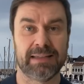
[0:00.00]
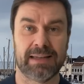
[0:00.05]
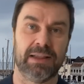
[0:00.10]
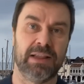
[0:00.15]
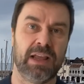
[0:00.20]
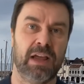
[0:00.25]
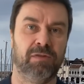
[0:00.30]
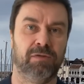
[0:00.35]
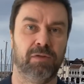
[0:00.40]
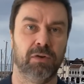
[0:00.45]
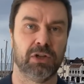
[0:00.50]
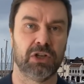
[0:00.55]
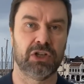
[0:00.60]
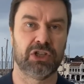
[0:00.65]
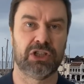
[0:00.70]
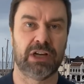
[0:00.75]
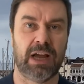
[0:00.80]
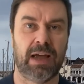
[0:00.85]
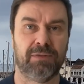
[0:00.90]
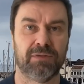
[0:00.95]
and therefore the
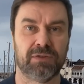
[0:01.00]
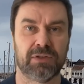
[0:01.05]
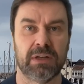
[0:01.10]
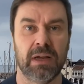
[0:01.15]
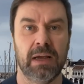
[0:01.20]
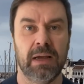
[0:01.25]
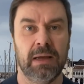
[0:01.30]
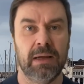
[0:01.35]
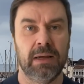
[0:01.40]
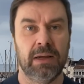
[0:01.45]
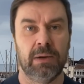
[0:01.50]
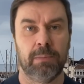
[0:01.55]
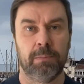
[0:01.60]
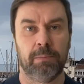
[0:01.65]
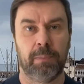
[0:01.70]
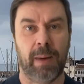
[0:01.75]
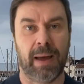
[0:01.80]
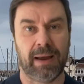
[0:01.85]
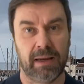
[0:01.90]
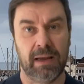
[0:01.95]
shafts
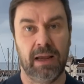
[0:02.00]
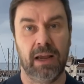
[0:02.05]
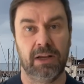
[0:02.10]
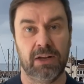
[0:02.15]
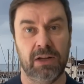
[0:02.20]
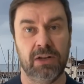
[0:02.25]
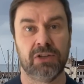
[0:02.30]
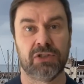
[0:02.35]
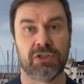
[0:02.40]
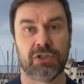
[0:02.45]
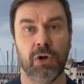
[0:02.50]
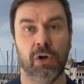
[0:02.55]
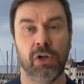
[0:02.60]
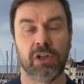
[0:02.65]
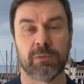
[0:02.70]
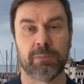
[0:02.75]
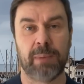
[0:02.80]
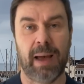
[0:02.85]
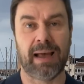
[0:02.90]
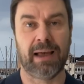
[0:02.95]
back,
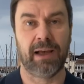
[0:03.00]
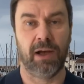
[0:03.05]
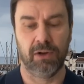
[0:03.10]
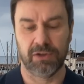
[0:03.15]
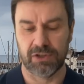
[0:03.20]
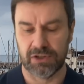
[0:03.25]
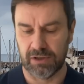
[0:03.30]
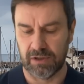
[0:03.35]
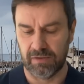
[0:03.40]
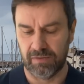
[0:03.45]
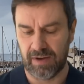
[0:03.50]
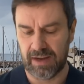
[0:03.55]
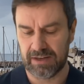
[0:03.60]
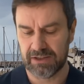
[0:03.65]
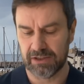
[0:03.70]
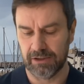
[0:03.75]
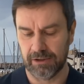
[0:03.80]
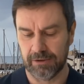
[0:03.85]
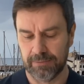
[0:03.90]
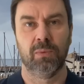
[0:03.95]
installed back onto the
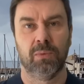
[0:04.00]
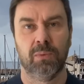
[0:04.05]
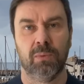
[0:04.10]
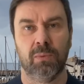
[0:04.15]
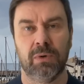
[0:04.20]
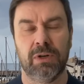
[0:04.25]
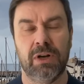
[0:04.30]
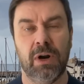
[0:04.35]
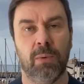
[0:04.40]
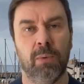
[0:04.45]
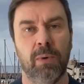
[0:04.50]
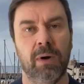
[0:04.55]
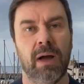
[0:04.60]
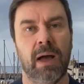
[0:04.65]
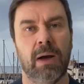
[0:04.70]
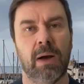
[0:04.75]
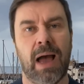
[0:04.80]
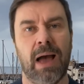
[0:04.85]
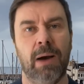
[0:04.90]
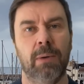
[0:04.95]
vessel. You know,
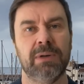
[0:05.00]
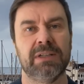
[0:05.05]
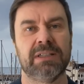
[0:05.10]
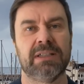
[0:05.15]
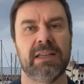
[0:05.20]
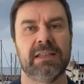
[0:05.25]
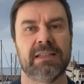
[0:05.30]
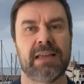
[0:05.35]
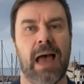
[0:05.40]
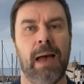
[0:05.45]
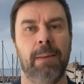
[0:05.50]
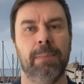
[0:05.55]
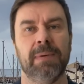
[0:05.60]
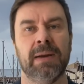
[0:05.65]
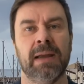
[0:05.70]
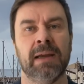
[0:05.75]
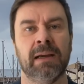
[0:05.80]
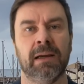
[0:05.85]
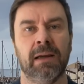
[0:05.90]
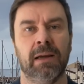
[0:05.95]
what? How is this
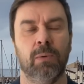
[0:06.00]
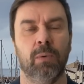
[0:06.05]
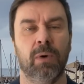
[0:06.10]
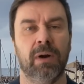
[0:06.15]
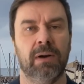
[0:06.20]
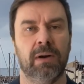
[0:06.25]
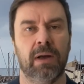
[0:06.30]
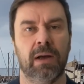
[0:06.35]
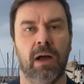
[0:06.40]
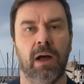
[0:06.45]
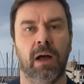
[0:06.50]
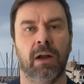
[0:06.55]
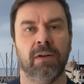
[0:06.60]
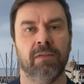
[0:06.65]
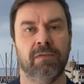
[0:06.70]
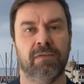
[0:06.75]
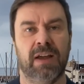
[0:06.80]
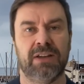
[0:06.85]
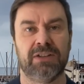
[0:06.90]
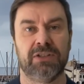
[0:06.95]
happening when on a
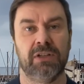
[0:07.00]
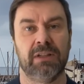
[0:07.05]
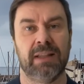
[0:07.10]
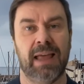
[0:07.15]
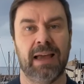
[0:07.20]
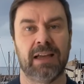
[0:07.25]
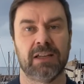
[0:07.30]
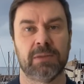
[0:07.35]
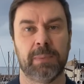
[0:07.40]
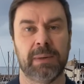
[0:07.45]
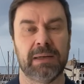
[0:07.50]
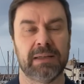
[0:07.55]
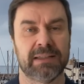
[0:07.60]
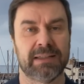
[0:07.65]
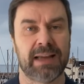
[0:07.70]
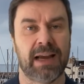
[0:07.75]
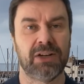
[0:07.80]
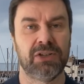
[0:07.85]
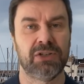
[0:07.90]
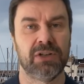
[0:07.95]
vessel that has been
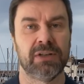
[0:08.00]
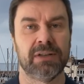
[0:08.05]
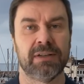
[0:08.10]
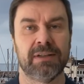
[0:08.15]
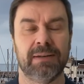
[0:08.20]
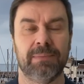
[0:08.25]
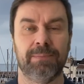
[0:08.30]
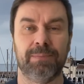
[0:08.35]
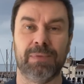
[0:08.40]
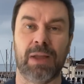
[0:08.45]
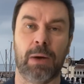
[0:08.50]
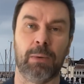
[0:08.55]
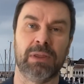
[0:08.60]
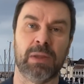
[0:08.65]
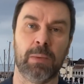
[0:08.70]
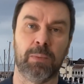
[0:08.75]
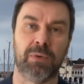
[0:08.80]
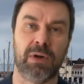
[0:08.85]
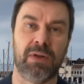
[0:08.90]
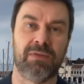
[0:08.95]
sanctioned? Now, in
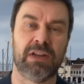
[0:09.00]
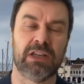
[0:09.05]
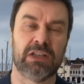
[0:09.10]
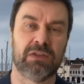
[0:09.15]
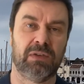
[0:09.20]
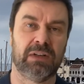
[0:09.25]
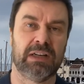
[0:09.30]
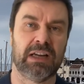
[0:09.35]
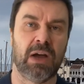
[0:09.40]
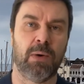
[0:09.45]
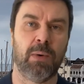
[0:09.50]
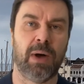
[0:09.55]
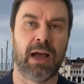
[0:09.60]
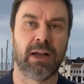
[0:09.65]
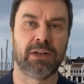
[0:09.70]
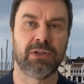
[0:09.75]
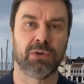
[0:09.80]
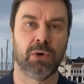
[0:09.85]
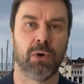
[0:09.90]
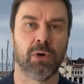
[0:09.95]
the previous video,
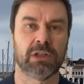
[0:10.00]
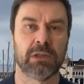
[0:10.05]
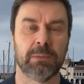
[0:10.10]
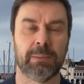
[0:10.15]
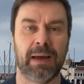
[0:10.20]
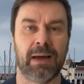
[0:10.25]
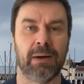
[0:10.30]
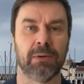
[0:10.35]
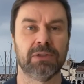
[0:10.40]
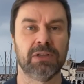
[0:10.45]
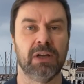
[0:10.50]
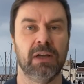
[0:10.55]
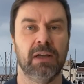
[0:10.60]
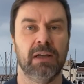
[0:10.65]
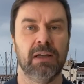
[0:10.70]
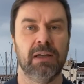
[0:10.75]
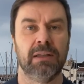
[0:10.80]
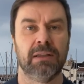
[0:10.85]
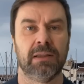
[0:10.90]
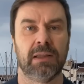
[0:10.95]
I talked about
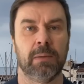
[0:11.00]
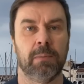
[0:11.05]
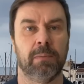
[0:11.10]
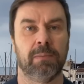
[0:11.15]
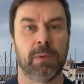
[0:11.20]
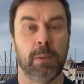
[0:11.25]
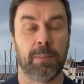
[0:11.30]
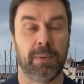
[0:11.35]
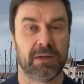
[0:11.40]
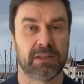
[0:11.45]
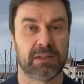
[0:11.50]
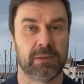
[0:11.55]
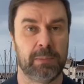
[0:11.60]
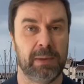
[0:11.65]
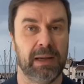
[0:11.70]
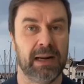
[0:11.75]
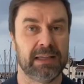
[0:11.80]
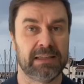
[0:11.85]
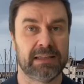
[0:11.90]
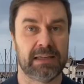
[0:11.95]
the
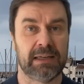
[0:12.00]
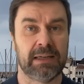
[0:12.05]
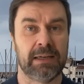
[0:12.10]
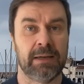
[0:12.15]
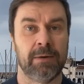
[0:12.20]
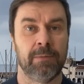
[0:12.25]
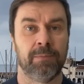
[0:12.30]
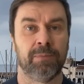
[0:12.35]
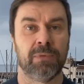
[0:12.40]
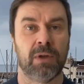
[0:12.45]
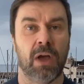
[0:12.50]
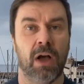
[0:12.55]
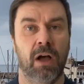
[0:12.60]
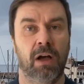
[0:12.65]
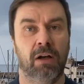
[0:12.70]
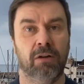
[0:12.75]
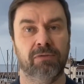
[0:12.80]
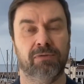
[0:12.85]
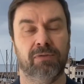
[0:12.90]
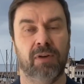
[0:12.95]
possibility
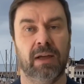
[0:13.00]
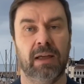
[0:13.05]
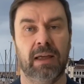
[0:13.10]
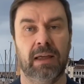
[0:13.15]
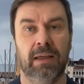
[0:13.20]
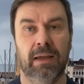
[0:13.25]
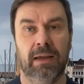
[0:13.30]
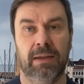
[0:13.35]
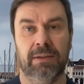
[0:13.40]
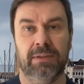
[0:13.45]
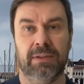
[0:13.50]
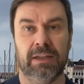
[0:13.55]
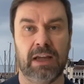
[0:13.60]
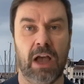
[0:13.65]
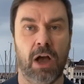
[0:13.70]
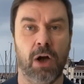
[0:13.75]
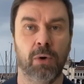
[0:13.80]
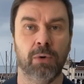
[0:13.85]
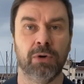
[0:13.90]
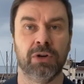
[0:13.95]
of the
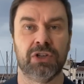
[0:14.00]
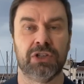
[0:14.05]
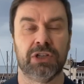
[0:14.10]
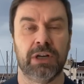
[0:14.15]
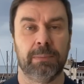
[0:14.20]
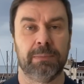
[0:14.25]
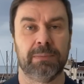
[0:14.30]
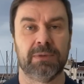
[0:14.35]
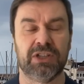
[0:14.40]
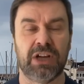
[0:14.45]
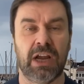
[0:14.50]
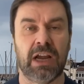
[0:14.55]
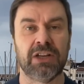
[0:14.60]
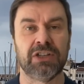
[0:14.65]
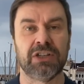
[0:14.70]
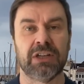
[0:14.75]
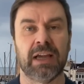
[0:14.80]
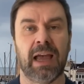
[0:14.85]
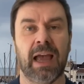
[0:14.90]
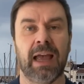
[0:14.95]
ownership
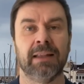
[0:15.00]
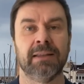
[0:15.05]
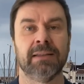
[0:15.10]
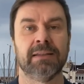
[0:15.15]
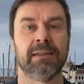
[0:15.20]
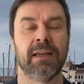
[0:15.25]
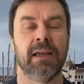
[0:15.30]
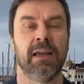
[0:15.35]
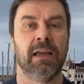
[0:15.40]
changing hands,